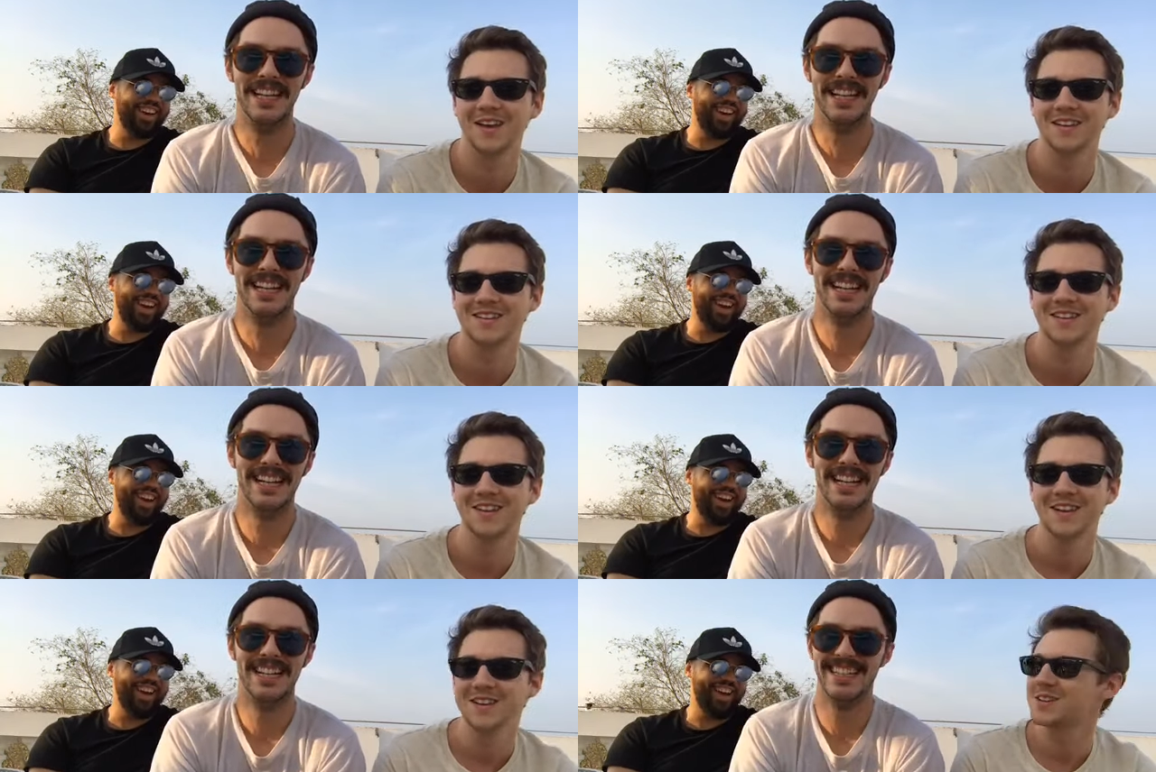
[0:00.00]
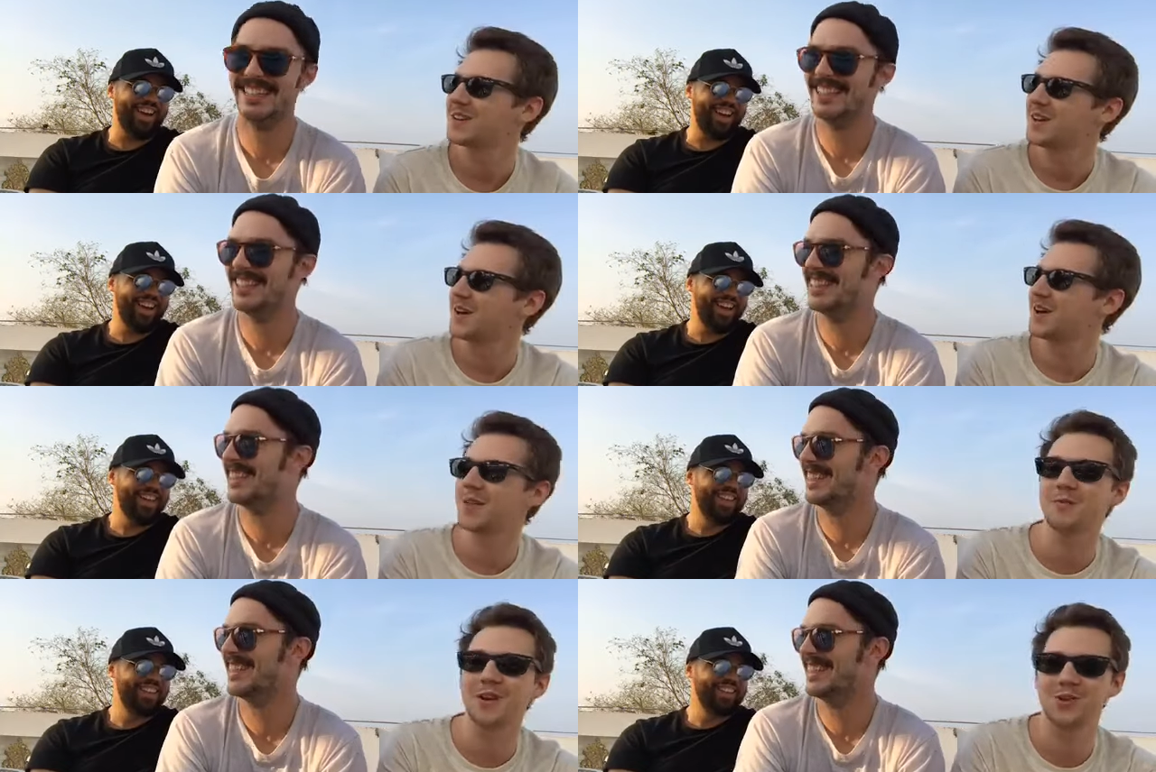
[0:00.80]
Speaker 1: and
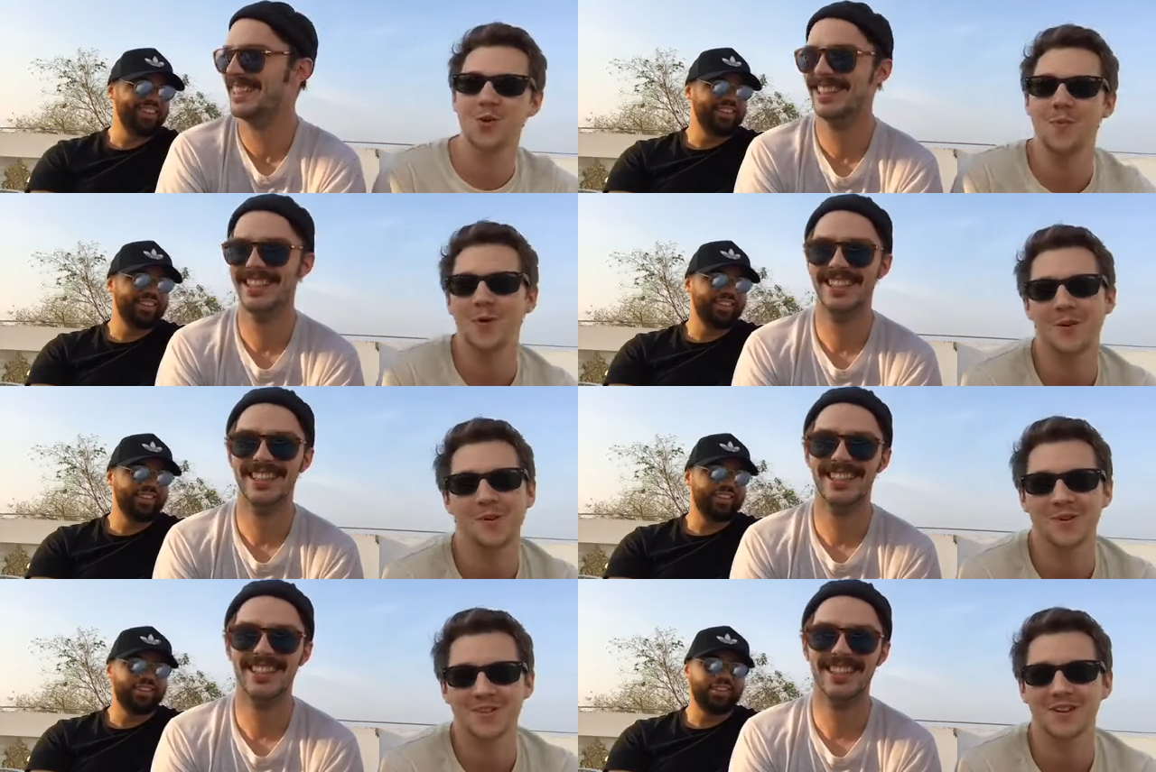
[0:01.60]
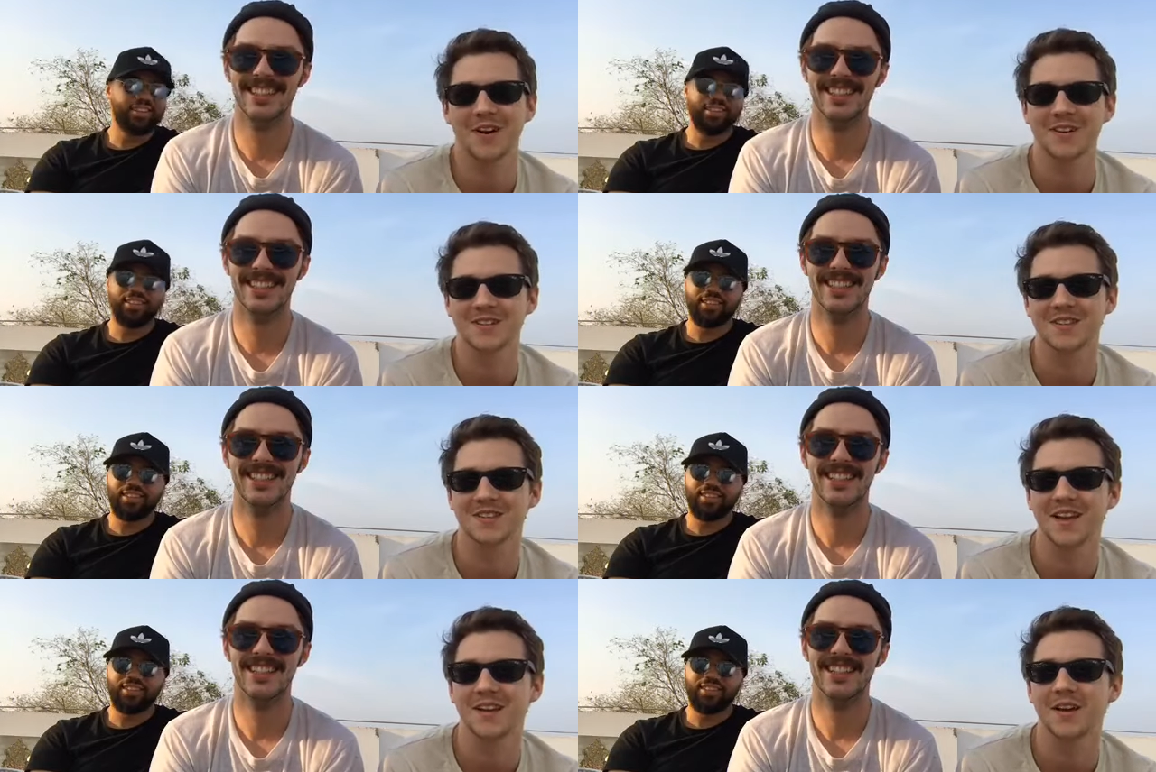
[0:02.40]
another rickshaw pulled up alongside us and
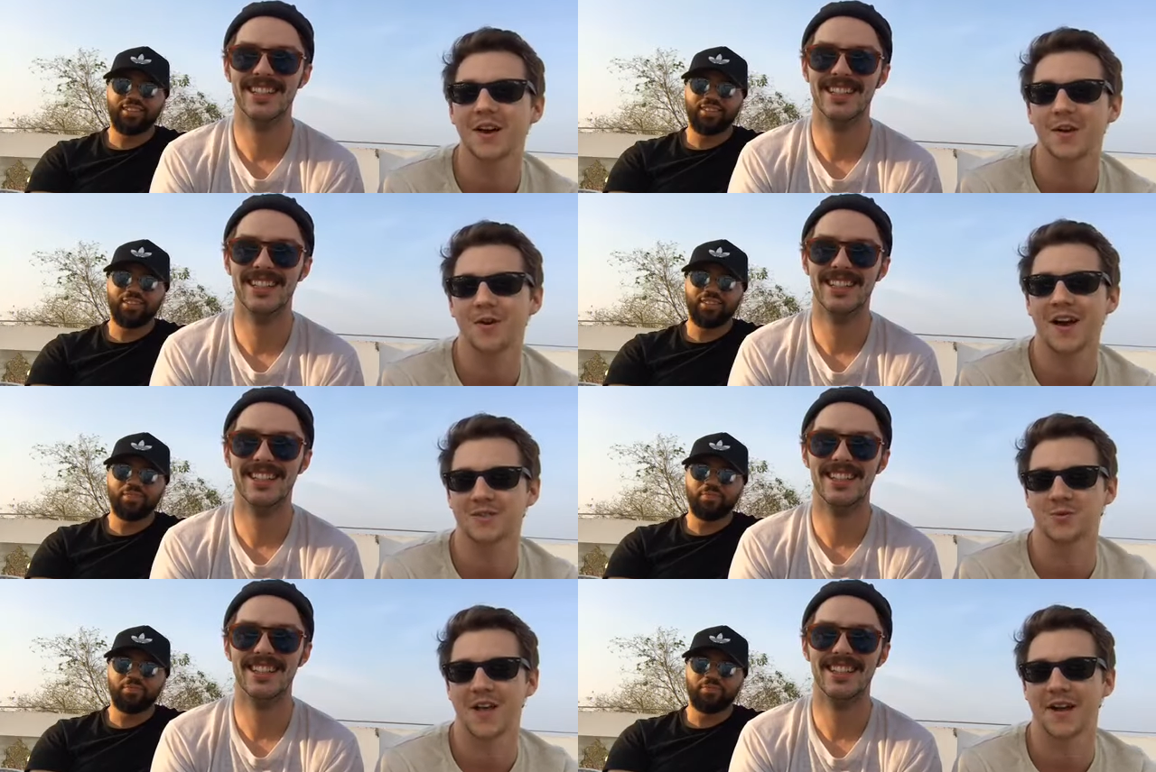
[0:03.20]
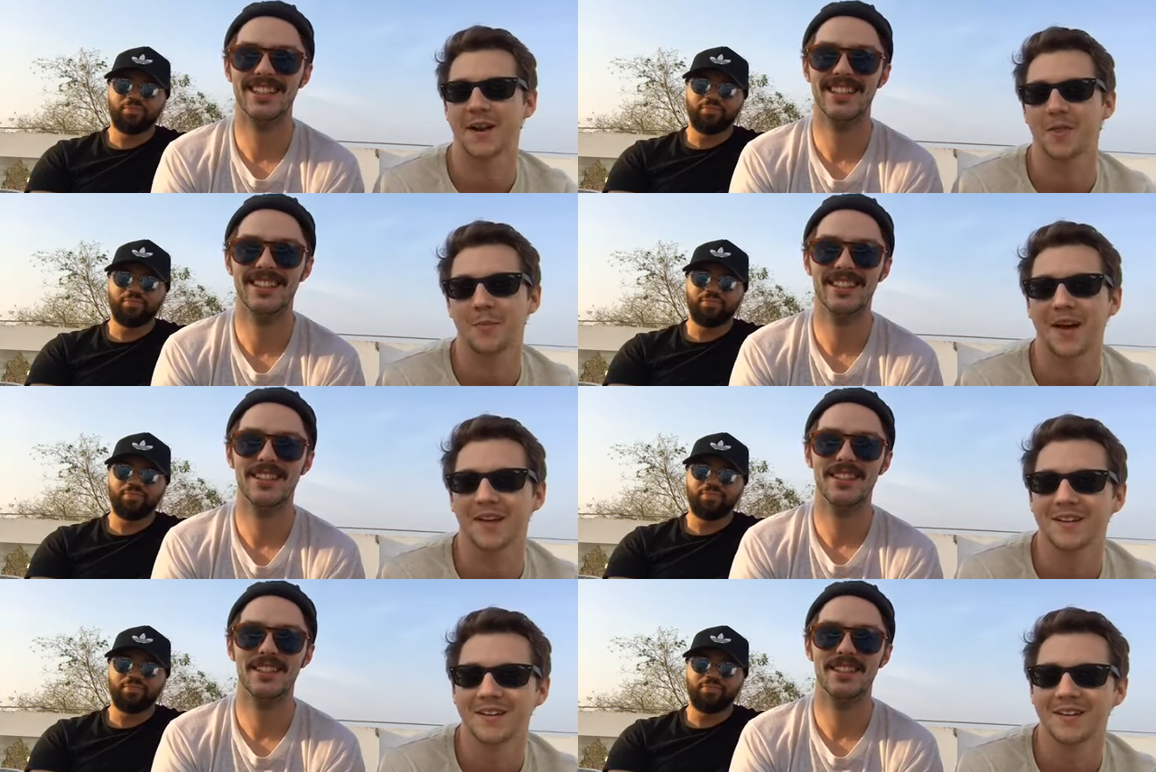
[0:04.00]
said, uh, "Your axle's hanging out the back."